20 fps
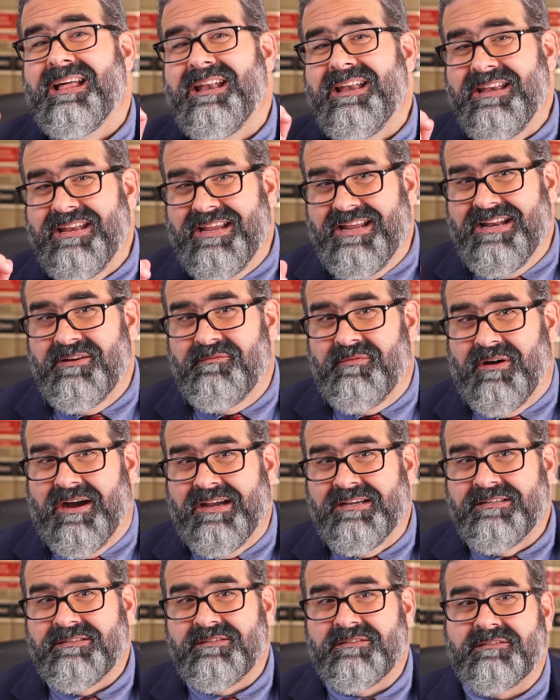Need
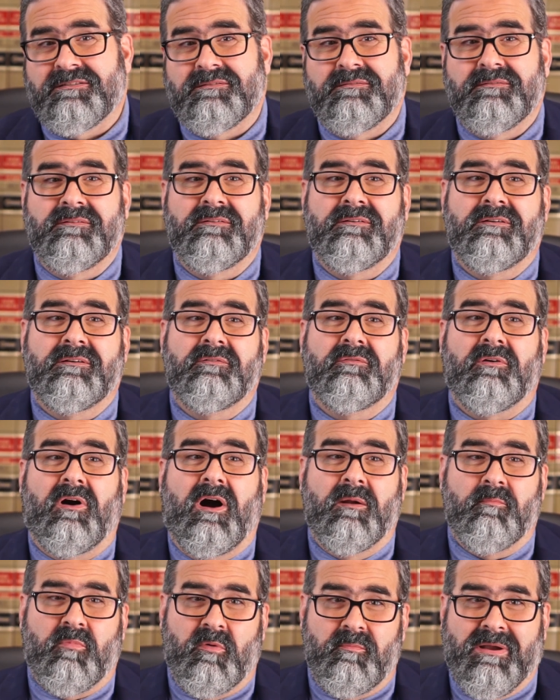advice
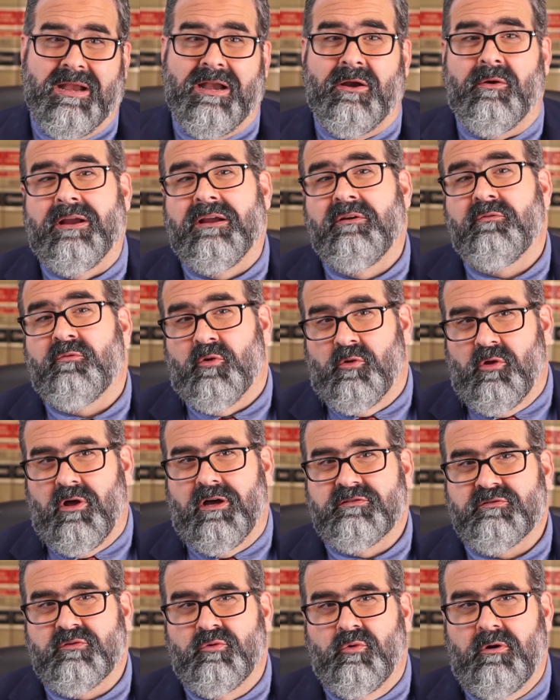on preparing for
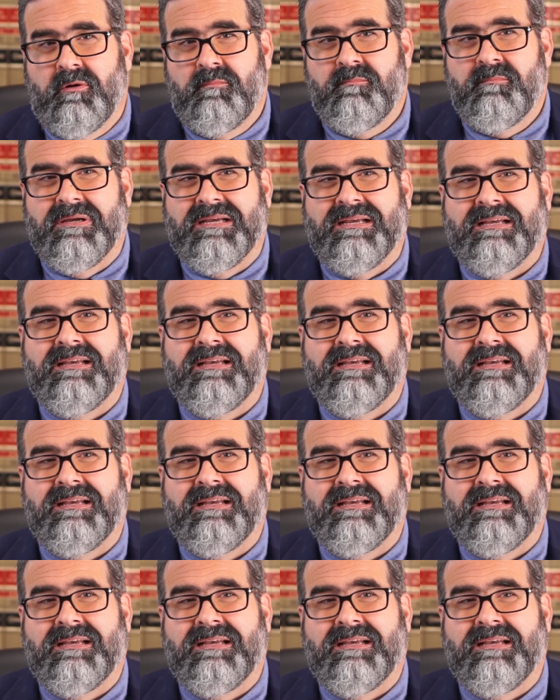law school?